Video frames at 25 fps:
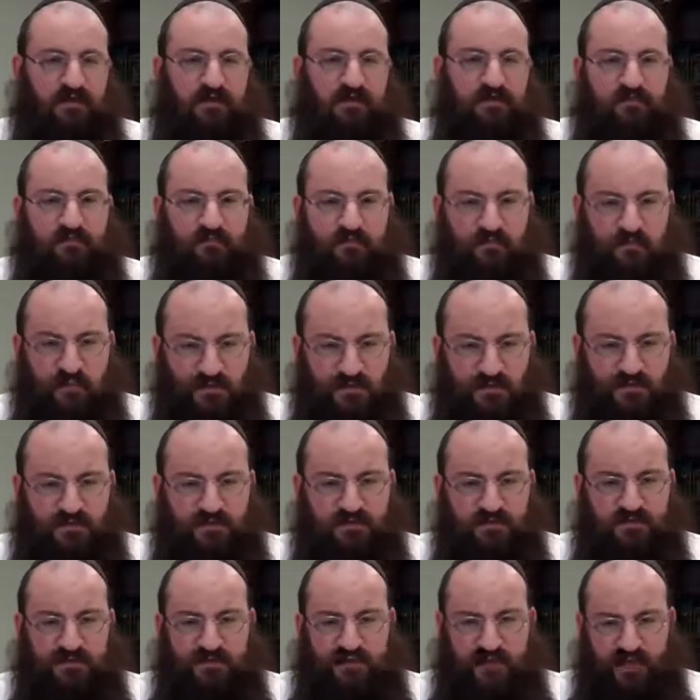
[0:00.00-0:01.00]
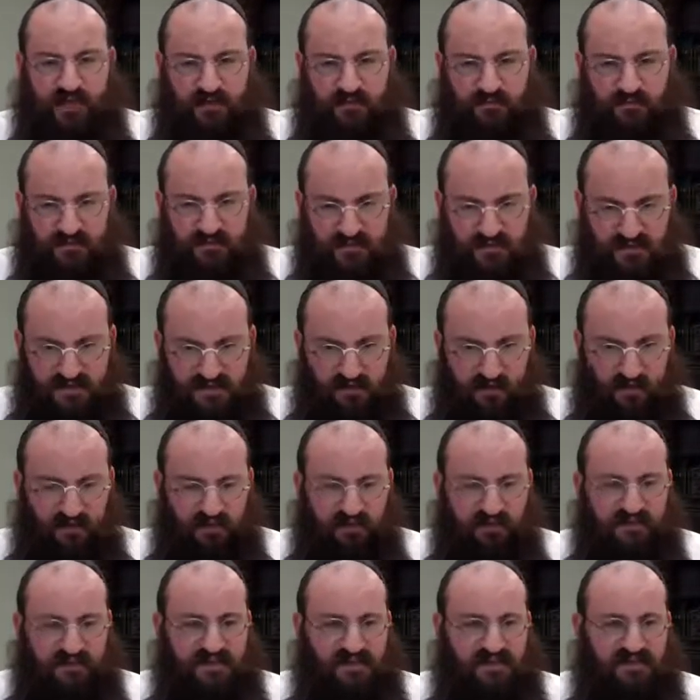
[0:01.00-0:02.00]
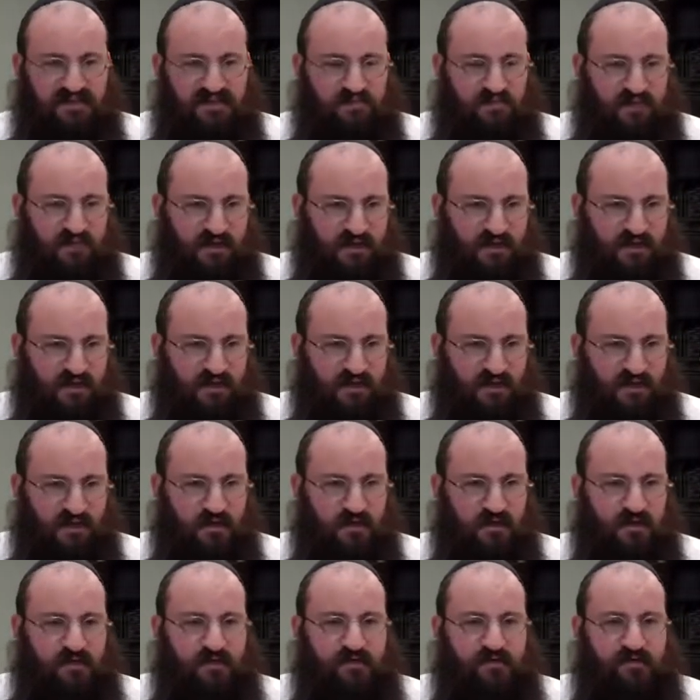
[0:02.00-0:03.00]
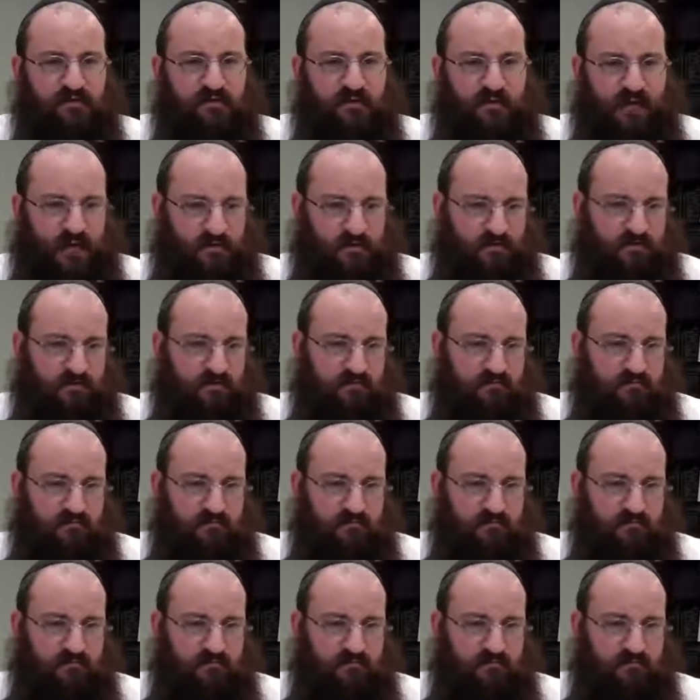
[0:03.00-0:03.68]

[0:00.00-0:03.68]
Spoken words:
to push the animal soul's expression out.